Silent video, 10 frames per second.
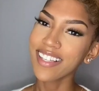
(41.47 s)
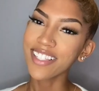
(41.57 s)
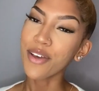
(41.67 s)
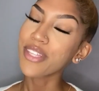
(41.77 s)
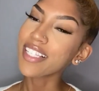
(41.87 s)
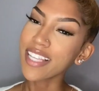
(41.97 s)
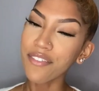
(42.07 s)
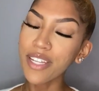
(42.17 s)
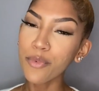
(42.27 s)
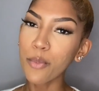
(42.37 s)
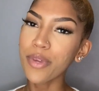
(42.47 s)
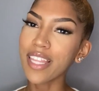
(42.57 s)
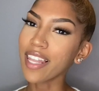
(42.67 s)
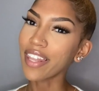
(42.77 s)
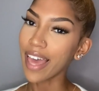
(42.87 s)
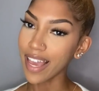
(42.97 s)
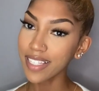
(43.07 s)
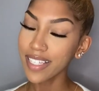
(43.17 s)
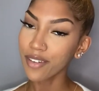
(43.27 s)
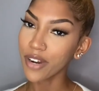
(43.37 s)
So this definitely won't be the
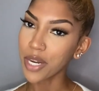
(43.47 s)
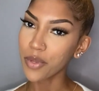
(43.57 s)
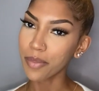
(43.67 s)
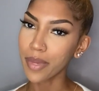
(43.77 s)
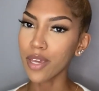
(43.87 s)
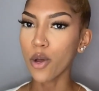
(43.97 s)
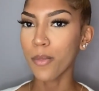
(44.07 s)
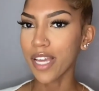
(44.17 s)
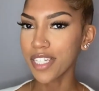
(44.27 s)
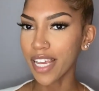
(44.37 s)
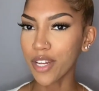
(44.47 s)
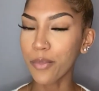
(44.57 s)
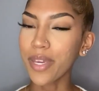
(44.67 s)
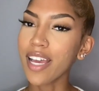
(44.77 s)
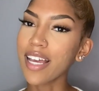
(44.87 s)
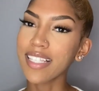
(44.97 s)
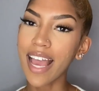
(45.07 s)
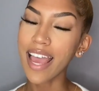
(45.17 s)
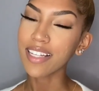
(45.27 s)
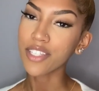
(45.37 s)
last get ready with me on my channel because
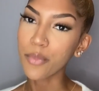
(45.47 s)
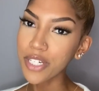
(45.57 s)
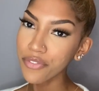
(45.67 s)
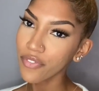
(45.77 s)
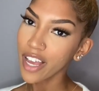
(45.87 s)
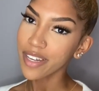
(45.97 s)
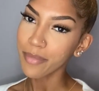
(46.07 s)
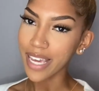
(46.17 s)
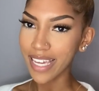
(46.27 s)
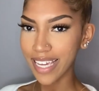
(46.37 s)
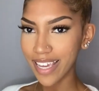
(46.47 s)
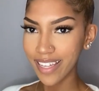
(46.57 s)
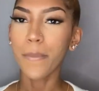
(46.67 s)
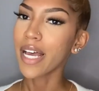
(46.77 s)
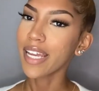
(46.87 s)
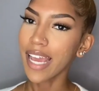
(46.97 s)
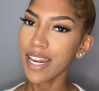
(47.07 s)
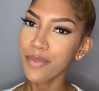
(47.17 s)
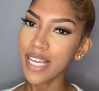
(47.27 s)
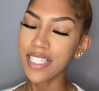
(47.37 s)
I had so much fun making it. But
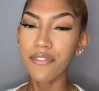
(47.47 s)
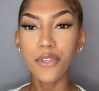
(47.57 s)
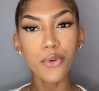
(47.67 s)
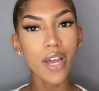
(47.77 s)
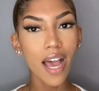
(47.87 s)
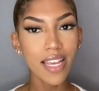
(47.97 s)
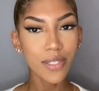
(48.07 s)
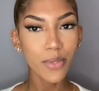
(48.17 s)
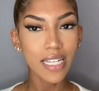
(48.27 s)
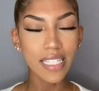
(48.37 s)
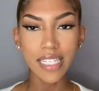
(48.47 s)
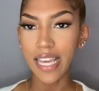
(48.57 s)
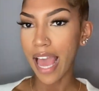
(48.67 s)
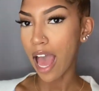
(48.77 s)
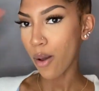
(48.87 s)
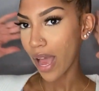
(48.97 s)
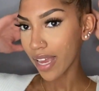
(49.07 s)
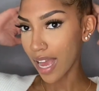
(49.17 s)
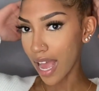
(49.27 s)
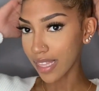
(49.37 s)
anyways, if you guys want to see how I
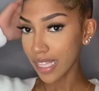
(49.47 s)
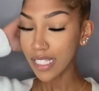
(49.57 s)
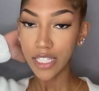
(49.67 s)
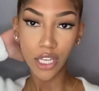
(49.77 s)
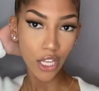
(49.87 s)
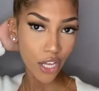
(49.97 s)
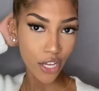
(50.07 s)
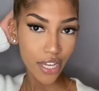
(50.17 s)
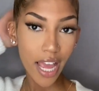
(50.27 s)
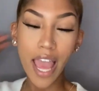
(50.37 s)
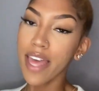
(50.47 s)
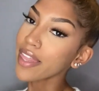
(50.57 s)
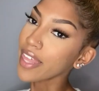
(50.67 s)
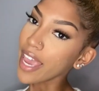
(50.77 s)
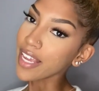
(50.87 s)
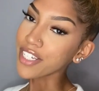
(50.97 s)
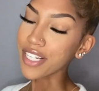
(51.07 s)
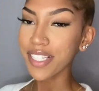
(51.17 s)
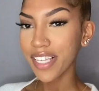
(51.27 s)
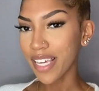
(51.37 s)
got this look, then
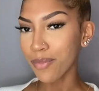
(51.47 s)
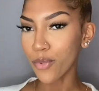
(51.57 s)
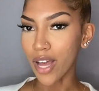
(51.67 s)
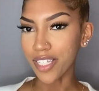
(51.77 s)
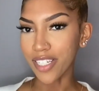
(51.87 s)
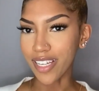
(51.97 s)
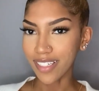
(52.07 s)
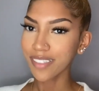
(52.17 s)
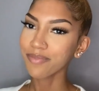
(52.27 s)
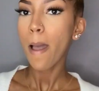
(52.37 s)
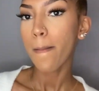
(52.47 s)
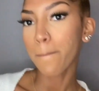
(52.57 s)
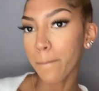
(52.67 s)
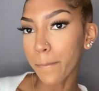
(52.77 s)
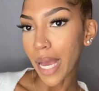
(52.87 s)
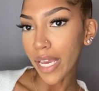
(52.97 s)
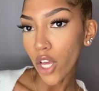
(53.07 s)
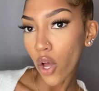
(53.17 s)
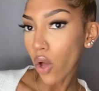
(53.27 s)
just keep watching. Bye.